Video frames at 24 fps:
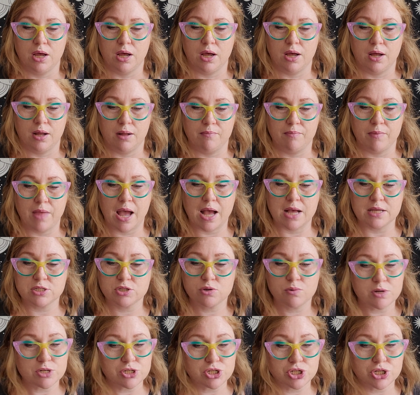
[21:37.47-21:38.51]
Um, ask
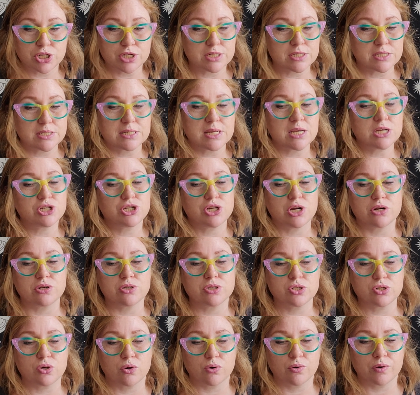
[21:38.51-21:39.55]
questions, share
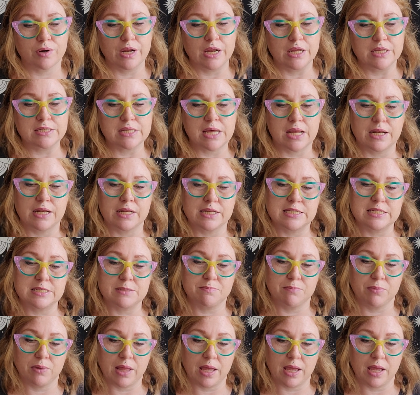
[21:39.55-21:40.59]
stories, and
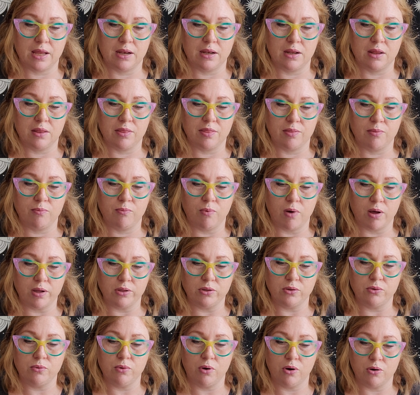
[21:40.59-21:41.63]
explain what
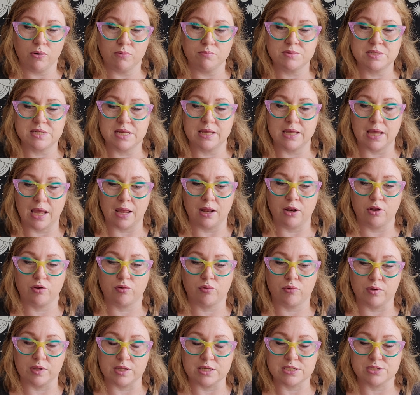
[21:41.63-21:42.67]
you hope to gain
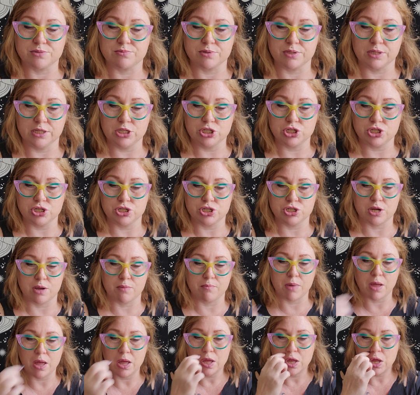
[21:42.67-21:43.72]
through this relationship.
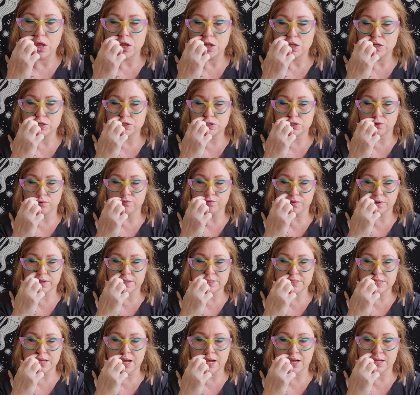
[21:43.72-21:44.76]
Don't forget
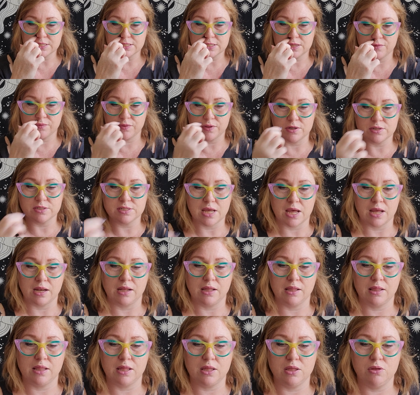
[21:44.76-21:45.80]
to ask if there's
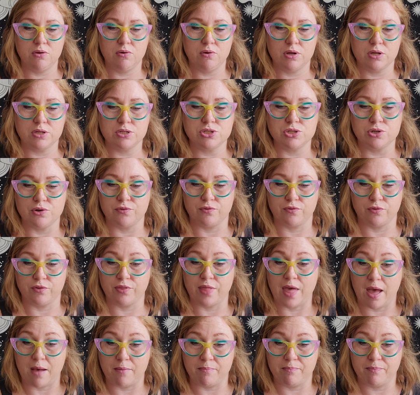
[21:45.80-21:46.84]
anything you can do for
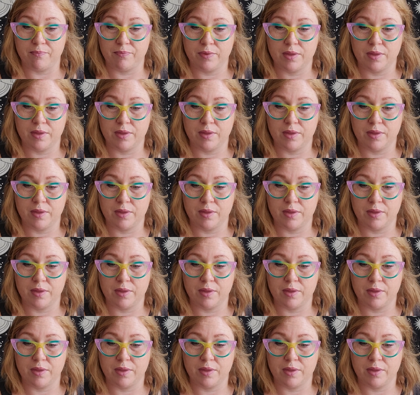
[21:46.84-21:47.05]
them.